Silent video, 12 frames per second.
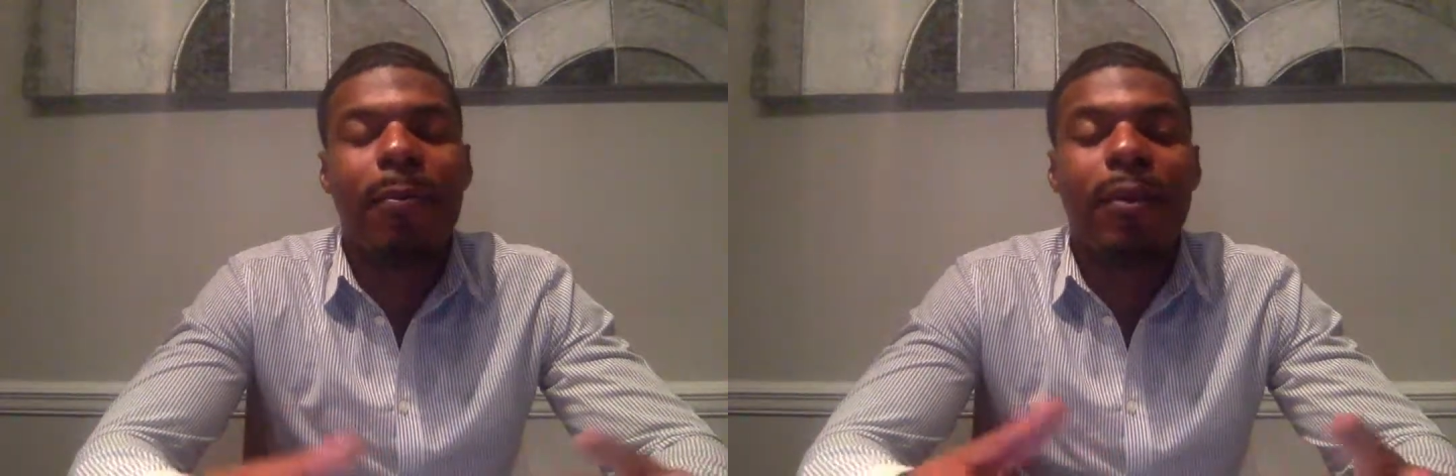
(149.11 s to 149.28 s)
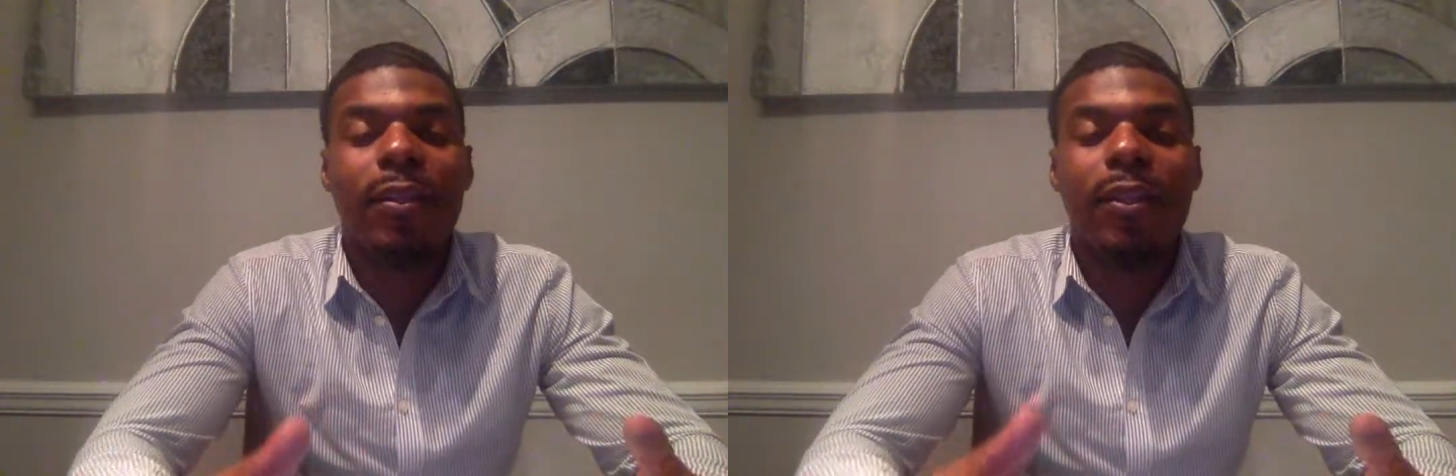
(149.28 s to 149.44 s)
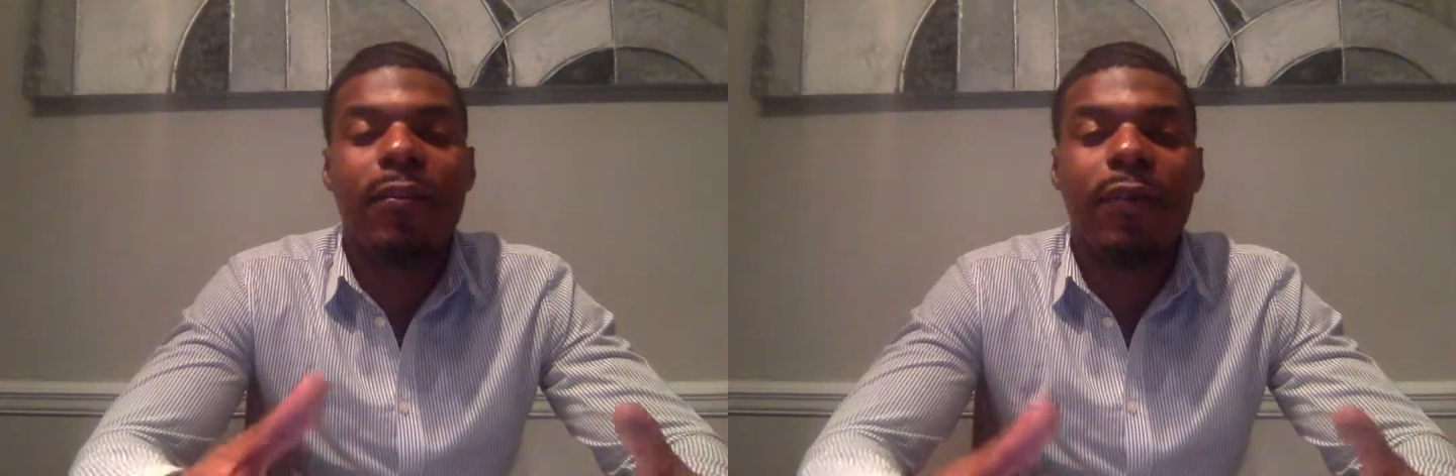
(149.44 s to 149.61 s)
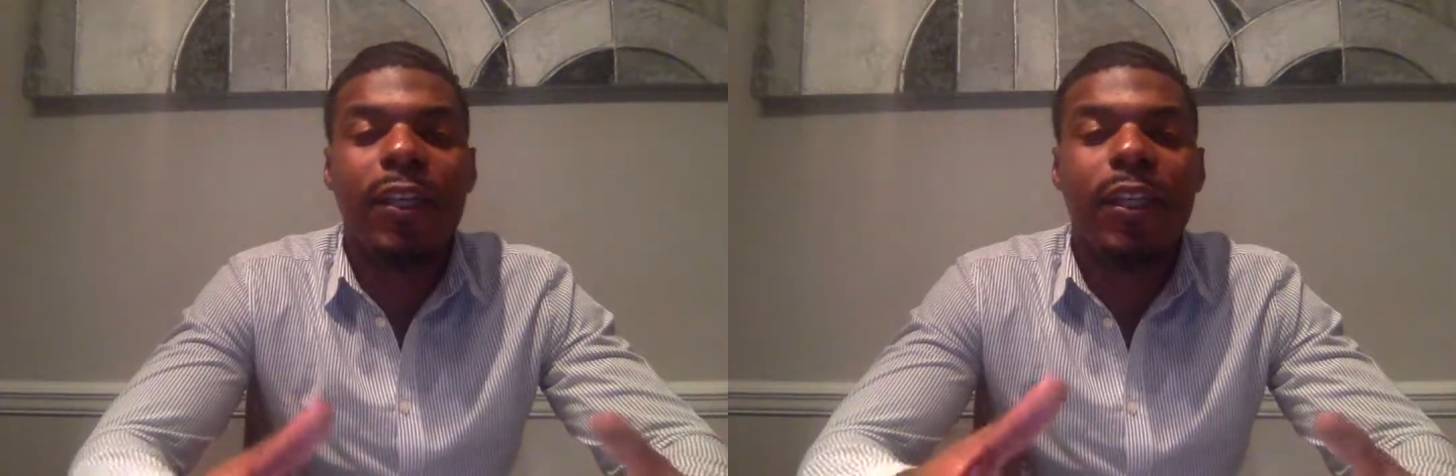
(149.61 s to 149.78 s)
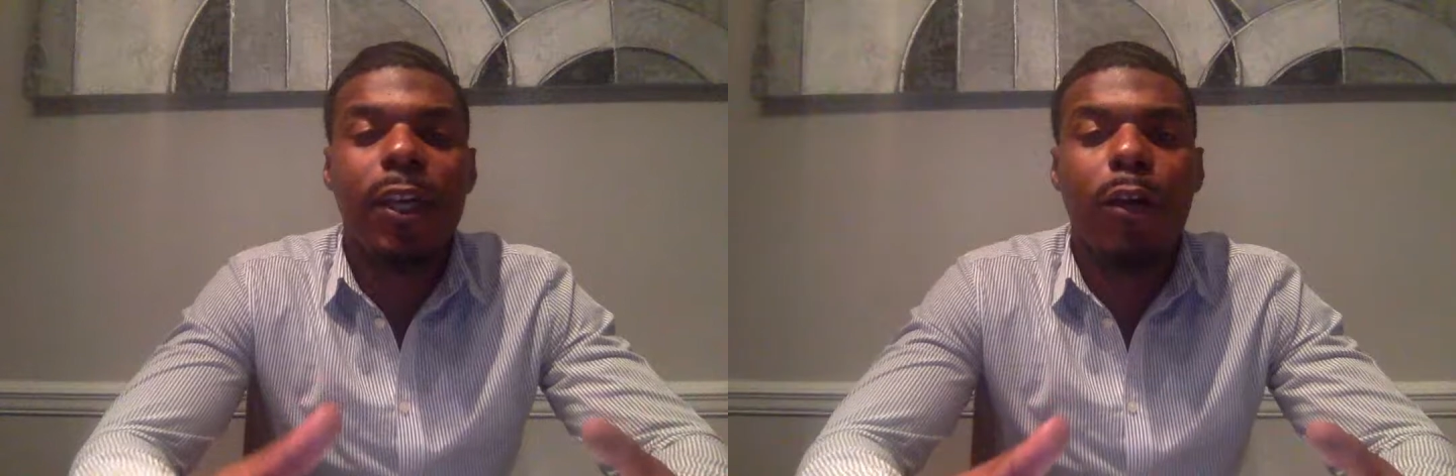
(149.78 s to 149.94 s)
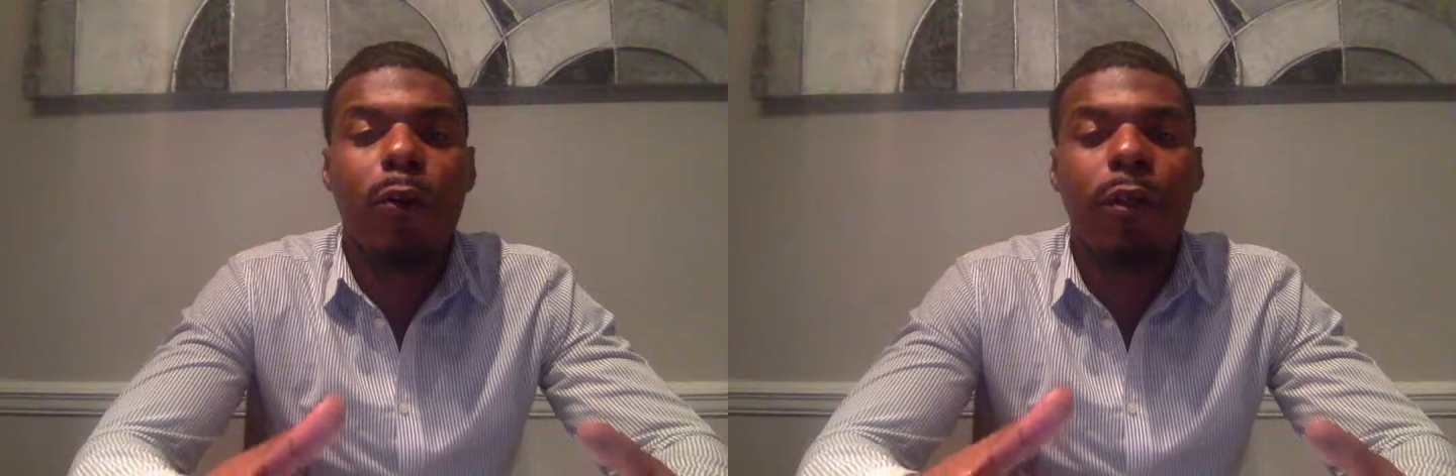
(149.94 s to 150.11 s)
And this
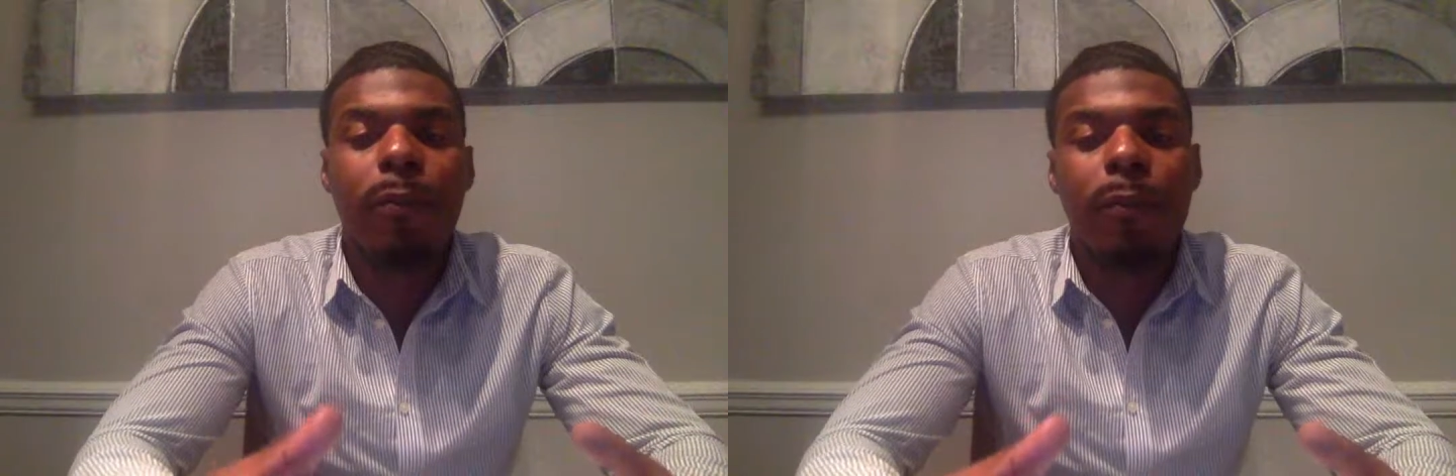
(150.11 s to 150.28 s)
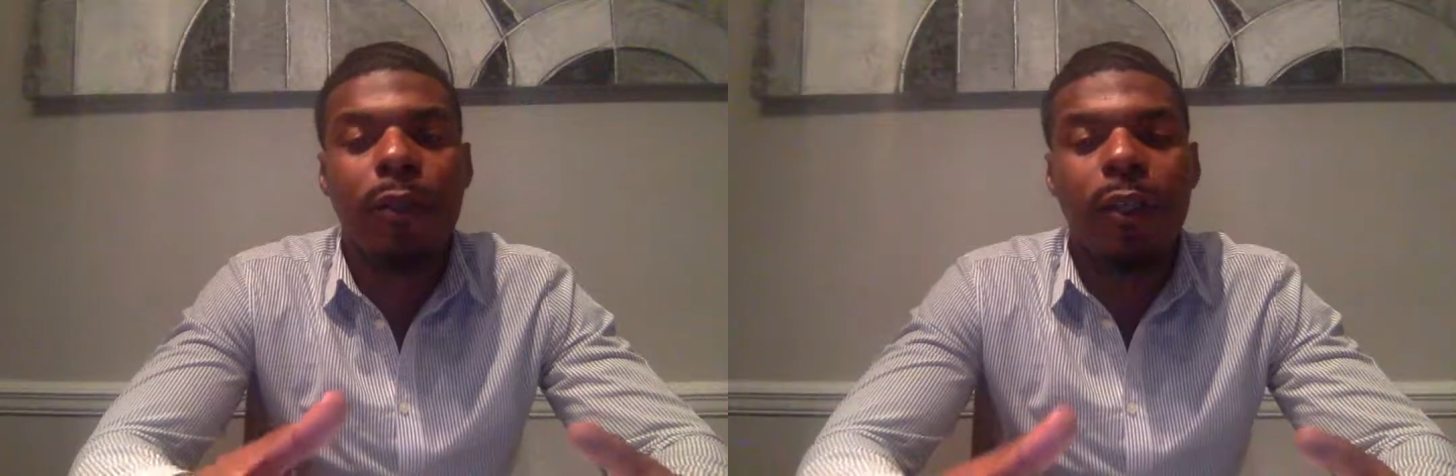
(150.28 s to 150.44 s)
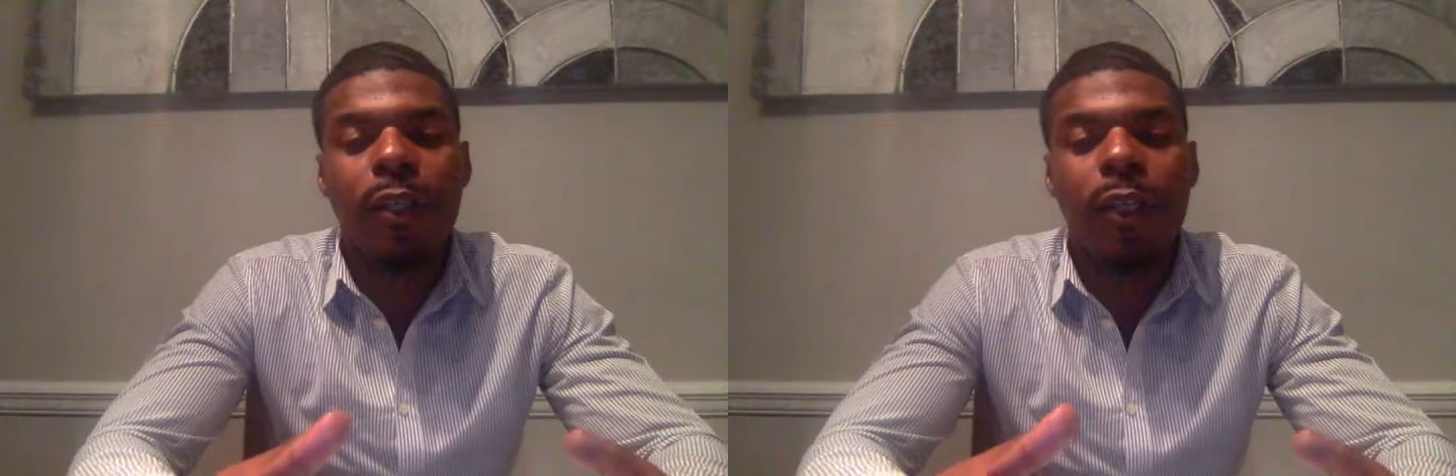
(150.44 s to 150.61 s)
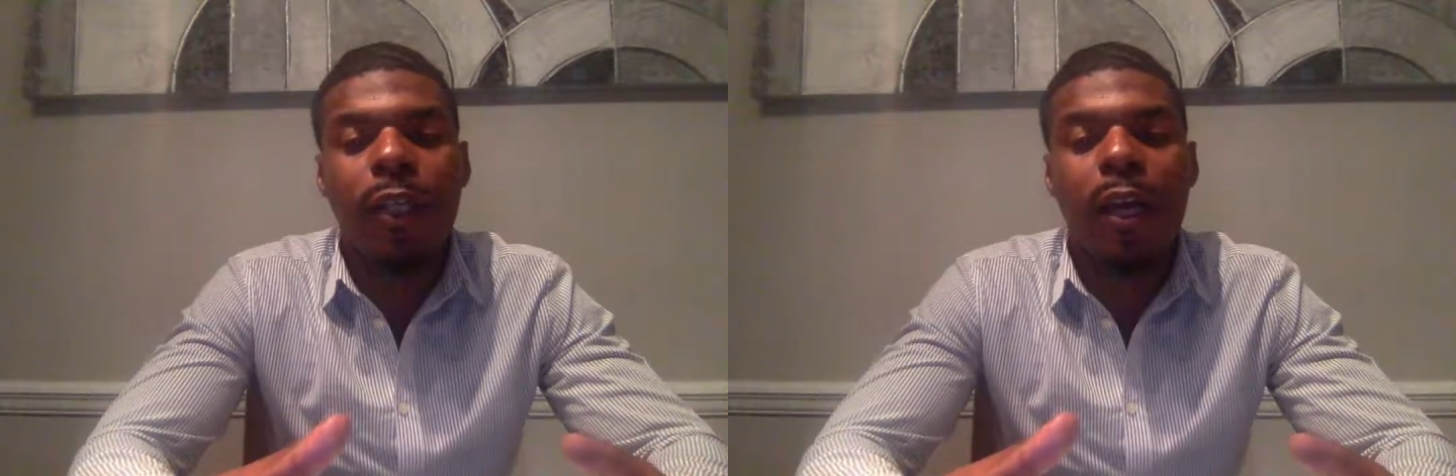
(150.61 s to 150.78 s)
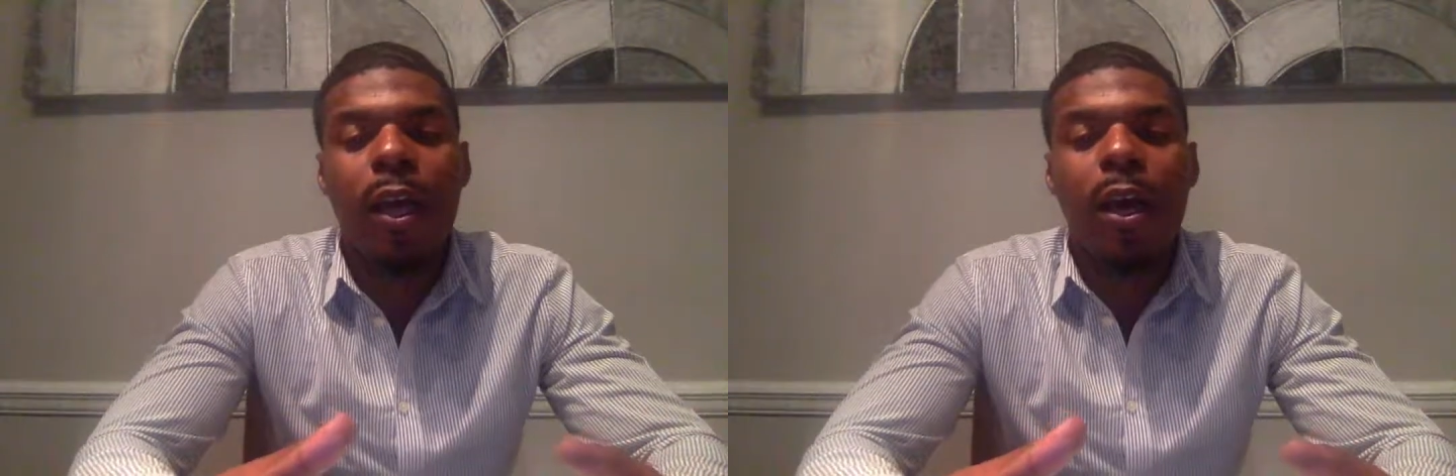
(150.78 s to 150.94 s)
video community